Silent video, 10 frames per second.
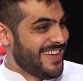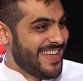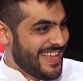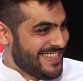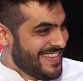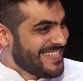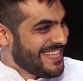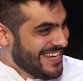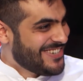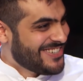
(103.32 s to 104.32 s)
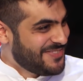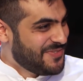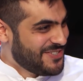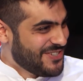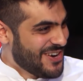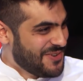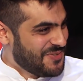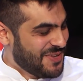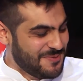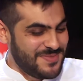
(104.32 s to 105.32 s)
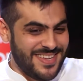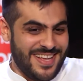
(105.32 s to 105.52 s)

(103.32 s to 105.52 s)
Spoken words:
and that's a signature for genre films.